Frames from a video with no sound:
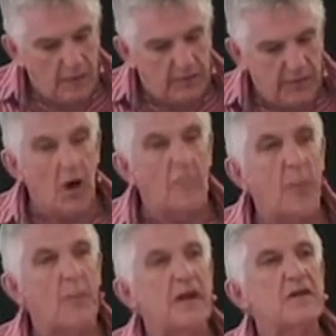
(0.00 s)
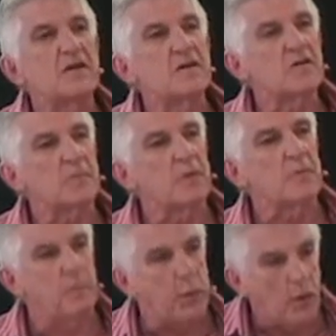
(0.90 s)
they're not prepared to
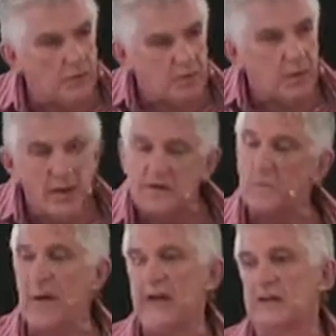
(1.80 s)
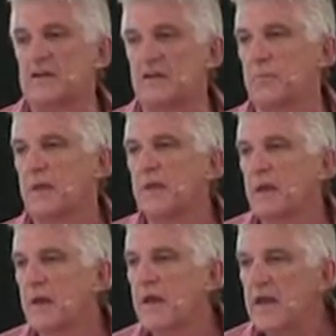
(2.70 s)
discipline. Paul speaks about
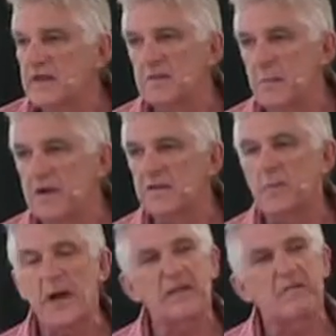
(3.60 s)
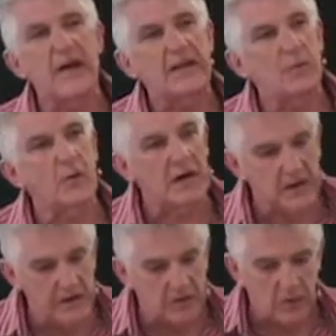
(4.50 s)
discipline. He speaks about the fact that we
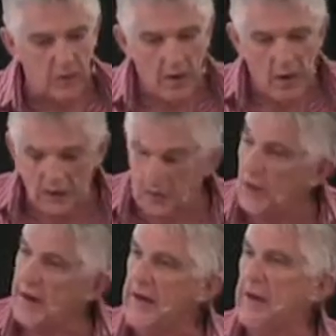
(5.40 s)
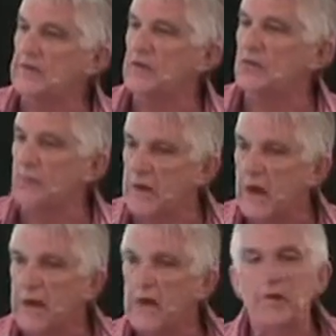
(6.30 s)
need to train ourselves.
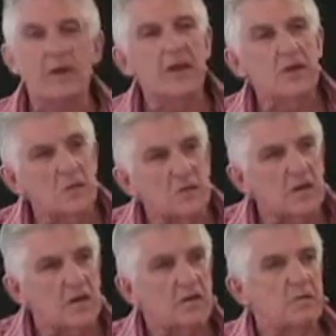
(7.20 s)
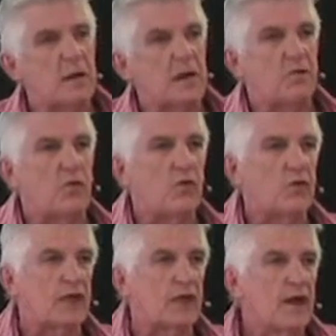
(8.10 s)
He uses those
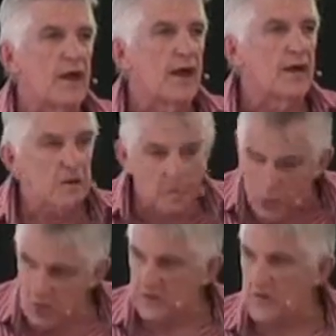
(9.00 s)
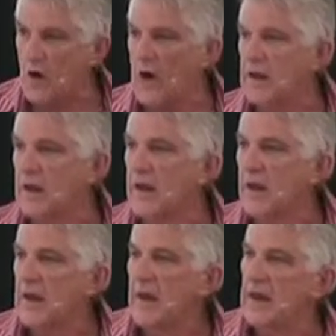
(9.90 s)
metaphors and to put aside
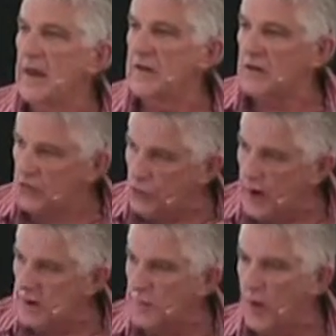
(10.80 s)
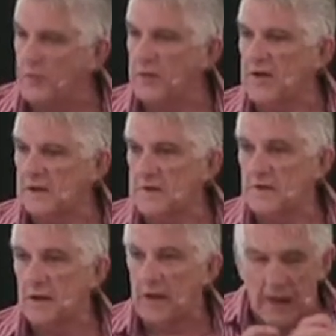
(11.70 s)
and to train properly
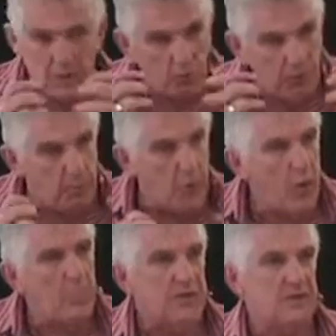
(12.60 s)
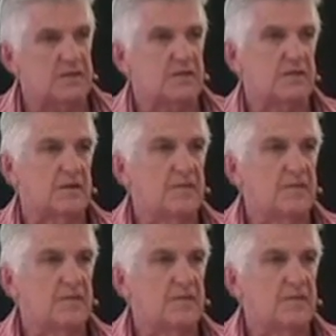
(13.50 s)
and with purpose.